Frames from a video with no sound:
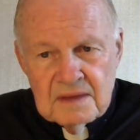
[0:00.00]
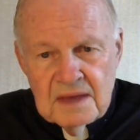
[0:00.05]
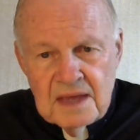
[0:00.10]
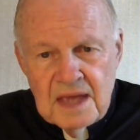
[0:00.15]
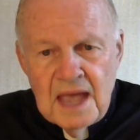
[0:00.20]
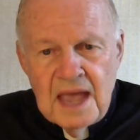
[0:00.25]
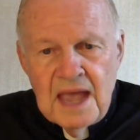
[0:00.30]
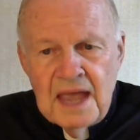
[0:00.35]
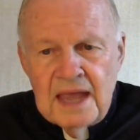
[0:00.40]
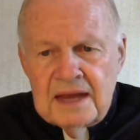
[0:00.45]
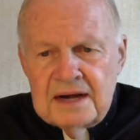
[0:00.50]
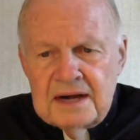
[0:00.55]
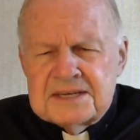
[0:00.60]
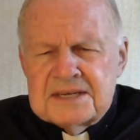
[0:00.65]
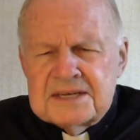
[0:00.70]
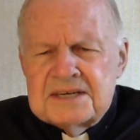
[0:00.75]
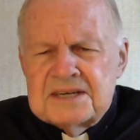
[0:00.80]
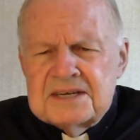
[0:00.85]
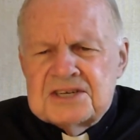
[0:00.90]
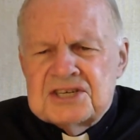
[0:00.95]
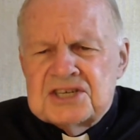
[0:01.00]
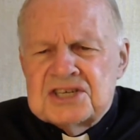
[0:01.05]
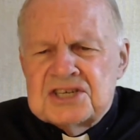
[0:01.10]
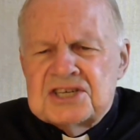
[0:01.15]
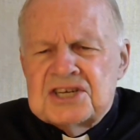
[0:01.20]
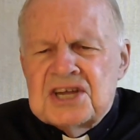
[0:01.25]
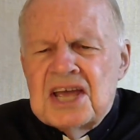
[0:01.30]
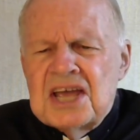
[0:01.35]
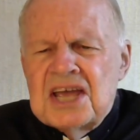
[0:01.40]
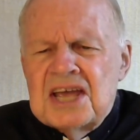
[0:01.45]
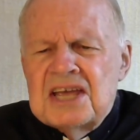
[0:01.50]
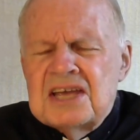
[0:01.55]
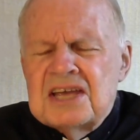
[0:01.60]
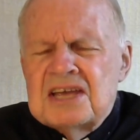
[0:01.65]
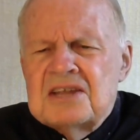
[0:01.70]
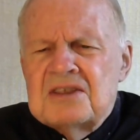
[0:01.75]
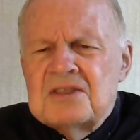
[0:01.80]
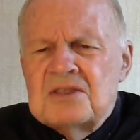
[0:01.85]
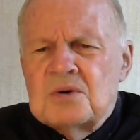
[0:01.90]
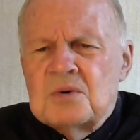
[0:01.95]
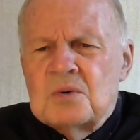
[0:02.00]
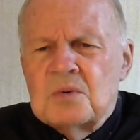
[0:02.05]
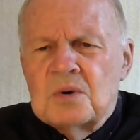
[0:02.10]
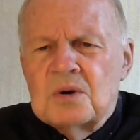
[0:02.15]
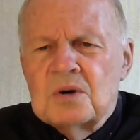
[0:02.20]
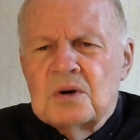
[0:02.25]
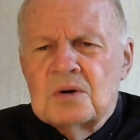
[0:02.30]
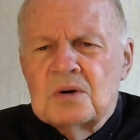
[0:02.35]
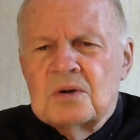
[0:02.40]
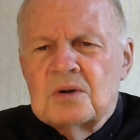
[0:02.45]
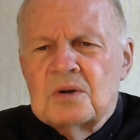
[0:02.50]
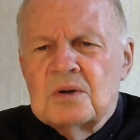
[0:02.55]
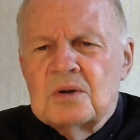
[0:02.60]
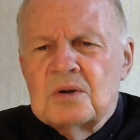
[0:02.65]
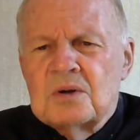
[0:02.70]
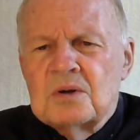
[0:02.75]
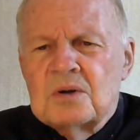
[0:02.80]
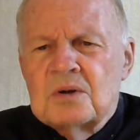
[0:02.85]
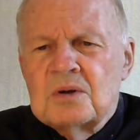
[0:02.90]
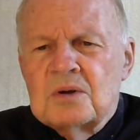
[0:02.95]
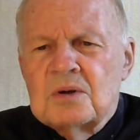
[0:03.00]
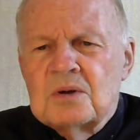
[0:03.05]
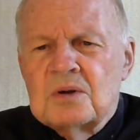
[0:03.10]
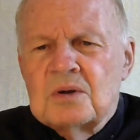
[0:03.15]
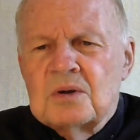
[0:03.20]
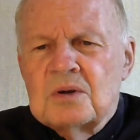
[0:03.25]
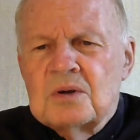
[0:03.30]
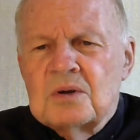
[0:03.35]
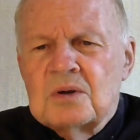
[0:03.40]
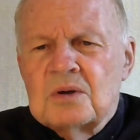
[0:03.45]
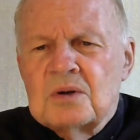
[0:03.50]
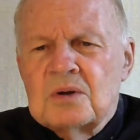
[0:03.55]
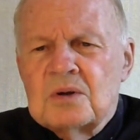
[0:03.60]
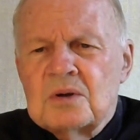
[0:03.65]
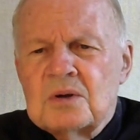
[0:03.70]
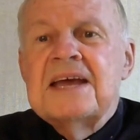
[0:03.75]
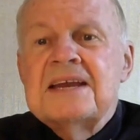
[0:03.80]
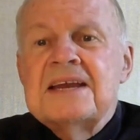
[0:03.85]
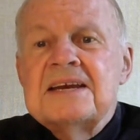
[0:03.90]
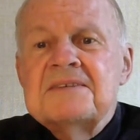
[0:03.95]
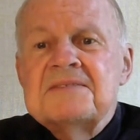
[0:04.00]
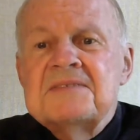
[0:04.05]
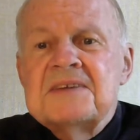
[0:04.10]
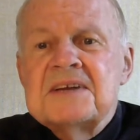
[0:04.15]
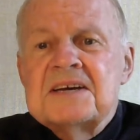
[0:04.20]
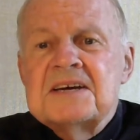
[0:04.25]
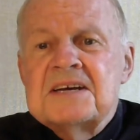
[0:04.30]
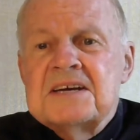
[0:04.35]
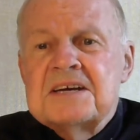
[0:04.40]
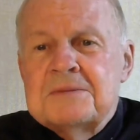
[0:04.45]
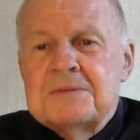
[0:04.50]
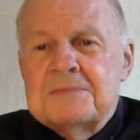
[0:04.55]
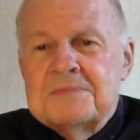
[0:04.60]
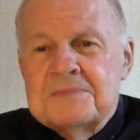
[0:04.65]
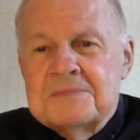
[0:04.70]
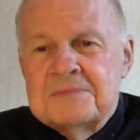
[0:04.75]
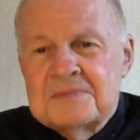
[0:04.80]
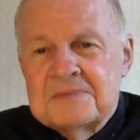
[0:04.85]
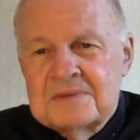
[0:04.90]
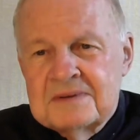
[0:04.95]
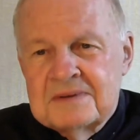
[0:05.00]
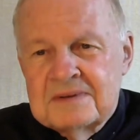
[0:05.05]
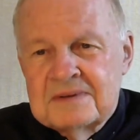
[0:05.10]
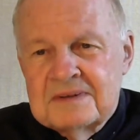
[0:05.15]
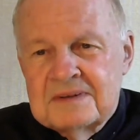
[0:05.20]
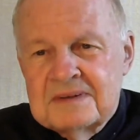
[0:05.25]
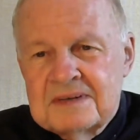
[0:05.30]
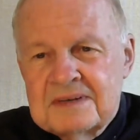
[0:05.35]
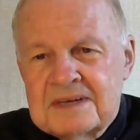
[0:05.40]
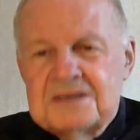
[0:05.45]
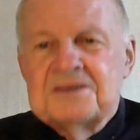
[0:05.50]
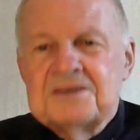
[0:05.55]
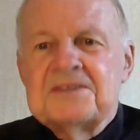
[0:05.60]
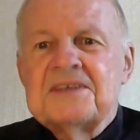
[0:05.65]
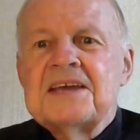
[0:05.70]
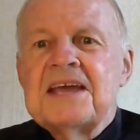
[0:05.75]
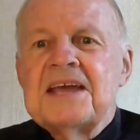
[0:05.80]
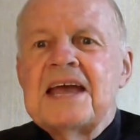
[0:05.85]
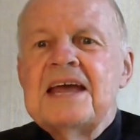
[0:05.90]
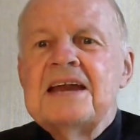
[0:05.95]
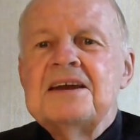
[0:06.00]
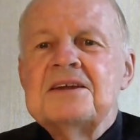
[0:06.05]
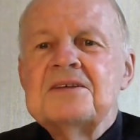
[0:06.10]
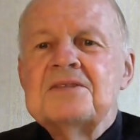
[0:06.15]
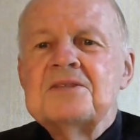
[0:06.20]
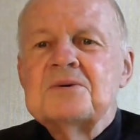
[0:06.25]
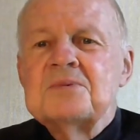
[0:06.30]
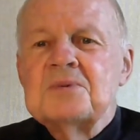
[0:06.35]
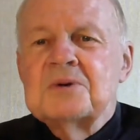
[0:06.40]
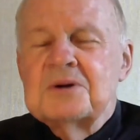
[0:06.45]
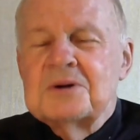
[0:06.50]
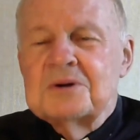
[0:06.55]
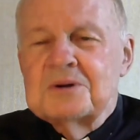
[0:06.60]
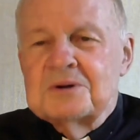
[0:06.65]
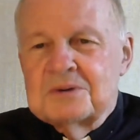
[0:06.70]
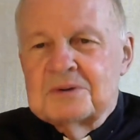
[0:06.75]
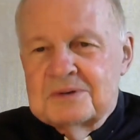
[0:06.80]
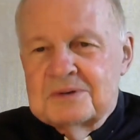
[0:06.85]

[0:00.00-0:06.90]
And it's going to stay in the world until the end of time, until the end of the world.